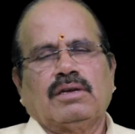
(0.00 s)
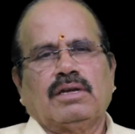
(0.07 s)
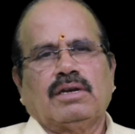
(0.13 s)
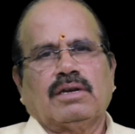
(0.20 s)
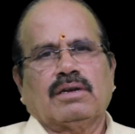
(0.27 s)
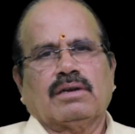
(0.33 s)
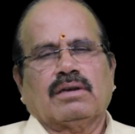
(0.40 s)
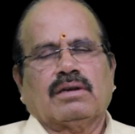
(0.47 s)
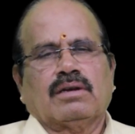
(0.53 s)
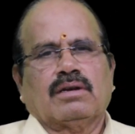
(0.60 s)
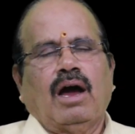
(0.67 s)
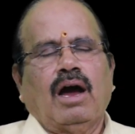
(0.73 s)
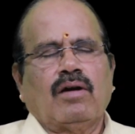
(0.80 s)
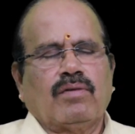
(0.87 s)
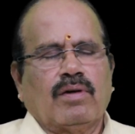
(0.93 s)
In
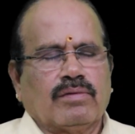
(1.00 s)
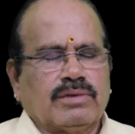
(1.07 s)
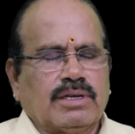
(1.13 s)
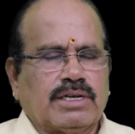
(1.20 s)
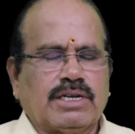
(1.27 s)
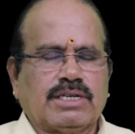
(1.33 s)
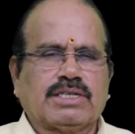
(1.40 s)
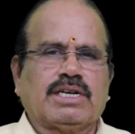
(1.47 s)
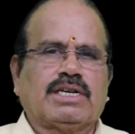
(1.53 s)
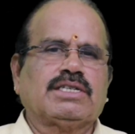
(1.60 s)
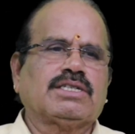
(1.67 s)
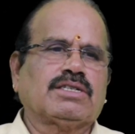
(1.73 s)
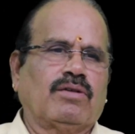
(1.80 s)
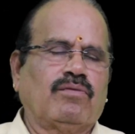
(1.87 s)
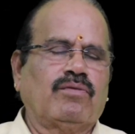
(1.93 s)
half of the
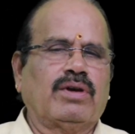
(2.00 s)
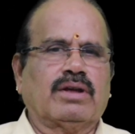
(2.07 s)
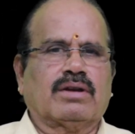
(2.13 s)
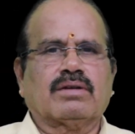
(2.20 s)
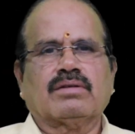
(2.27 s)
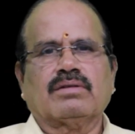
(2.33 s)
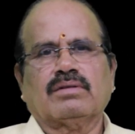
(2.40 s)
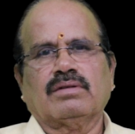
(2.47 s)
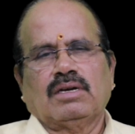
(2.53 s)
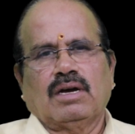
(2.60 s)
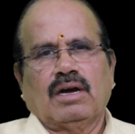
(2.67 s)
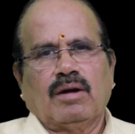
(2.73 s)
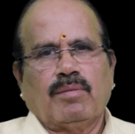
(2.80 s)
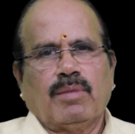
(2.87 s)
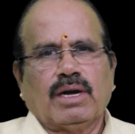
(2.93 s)
distance somewhere,
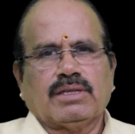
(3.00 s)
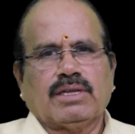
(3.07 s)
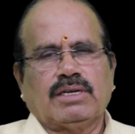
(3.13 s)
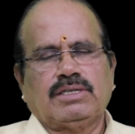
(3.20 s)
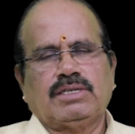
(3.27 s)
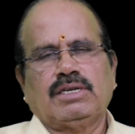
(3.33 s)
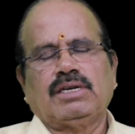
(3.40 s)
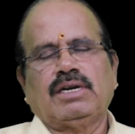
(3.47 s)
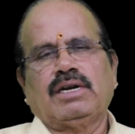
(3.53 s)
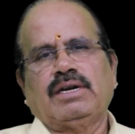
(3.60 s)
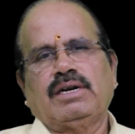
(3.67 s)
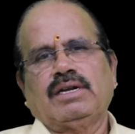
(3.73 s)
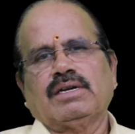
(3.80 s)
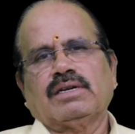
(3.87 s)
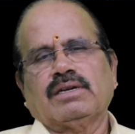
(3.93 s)
Mataji
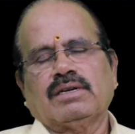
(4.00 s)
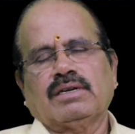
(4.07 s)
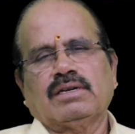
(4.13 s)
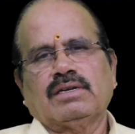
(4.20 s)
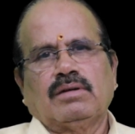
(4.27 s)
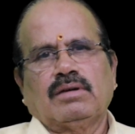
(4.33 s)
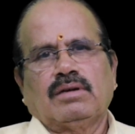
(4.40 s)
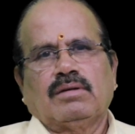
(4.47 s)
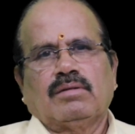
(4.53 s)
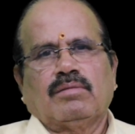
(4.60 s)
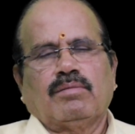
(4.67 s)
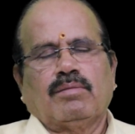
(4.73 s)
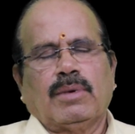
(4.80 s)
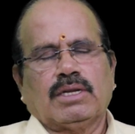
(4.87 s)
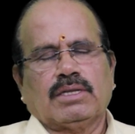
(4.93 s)
and
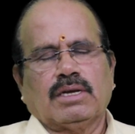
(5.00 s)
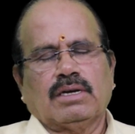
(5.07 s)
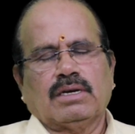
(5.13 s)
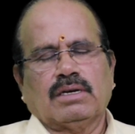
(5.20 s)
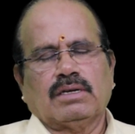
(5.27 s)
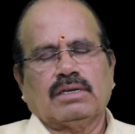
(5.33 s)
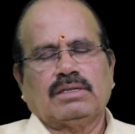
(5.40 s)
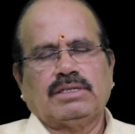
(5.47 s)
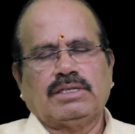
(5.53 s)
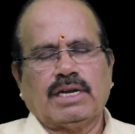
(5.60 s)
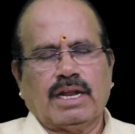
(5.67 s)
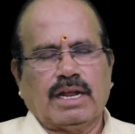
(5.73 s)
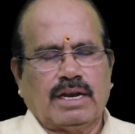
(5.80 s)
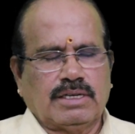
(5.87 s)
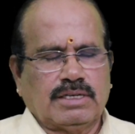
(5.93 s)
Mata
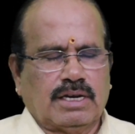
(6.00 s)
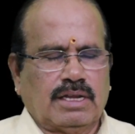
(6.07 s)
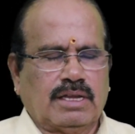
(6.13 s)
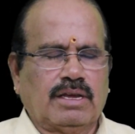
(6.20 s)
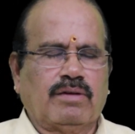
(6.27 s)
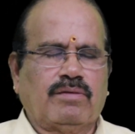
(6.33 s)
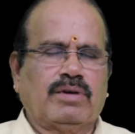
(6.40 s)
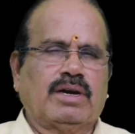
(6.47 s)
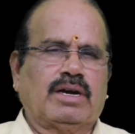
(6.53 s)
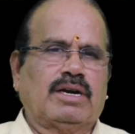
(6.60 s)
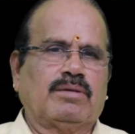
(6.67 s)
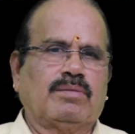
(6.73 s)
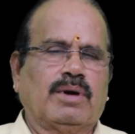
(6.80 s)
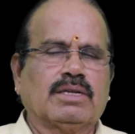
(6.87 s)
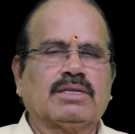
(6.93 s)
Janaranjana Devi
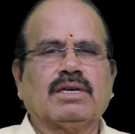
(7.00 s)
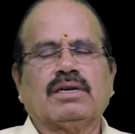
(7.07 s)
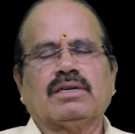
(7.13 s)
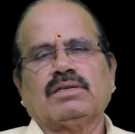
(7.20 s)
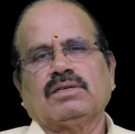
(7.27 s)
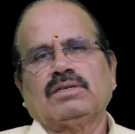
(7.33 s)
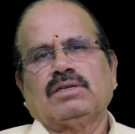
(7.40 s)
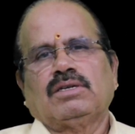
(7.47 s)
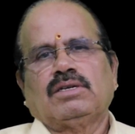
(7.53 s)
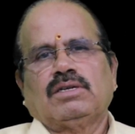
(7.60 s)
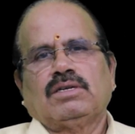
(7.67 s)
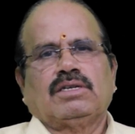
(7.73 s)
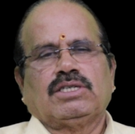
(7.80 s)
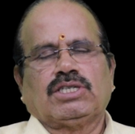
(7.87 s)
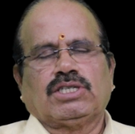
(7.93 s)
and Mata
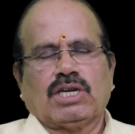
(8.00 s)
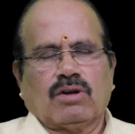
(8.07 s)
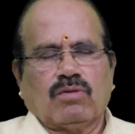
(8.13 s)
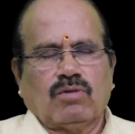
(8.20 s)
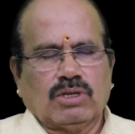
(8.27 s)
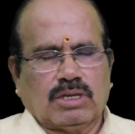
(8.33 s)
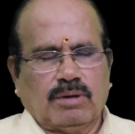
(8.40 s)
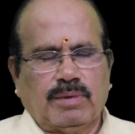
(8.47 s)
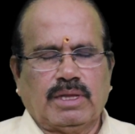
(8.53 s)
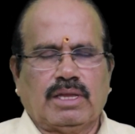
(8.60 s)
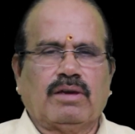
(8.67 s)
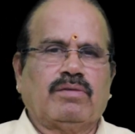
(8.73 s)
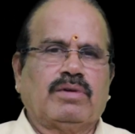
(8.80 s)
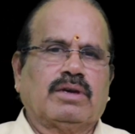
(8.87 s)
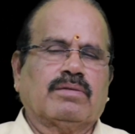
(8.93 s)
Sarvottami
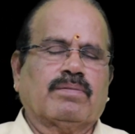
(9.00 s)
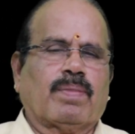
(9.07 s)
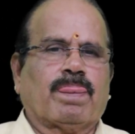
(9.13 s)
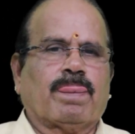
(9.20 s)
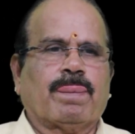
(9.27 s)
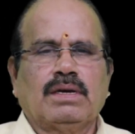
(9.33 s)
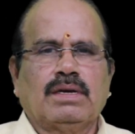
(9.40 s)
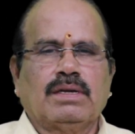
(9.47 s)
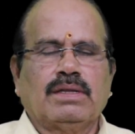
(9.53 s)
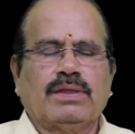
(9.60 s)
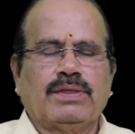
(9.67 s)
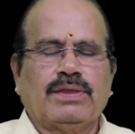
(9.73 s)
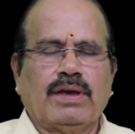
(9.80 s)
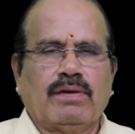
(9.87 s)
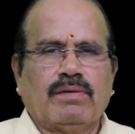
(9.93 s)
Devi,
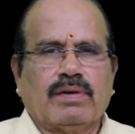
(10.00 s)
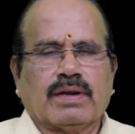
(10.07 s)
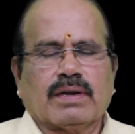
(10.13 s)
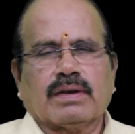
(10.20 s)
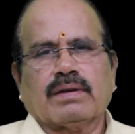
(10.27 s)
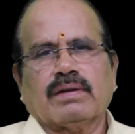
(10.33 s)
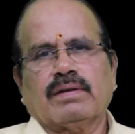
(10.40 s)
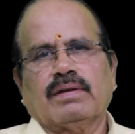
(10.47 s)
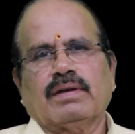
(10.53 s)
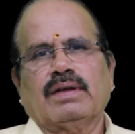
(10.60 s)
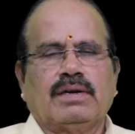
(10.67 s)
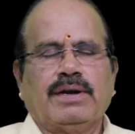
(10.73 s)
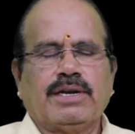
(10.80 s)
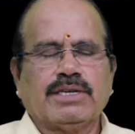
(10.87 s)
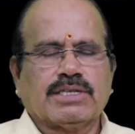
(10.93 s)
they were
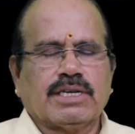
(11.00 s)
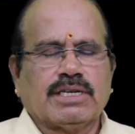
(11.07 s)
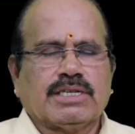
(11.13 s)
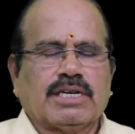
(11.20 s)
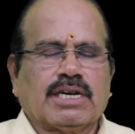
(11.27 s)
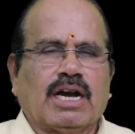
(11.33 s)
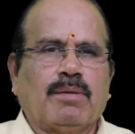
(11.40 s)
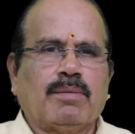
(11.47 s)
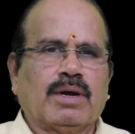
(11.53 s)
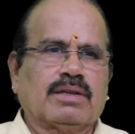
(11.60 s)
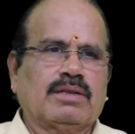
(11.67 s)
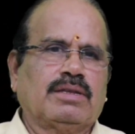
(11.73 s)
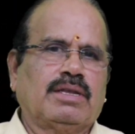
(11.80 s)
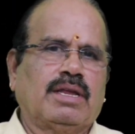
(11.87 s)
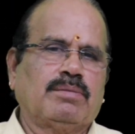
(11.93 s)
discussing
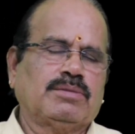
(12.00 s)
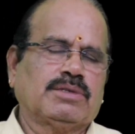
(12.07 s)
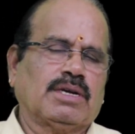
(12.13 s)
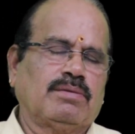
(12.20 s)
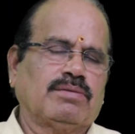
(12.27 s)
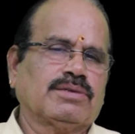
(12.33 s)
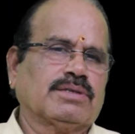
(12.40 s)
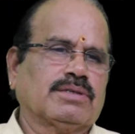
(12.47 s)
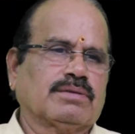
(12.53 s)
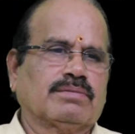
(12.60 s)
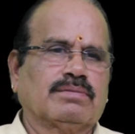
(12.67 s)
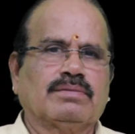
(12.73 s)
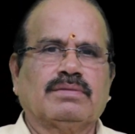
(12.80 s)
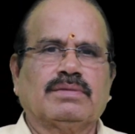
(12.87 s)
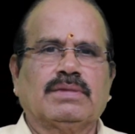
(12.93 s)
among themselves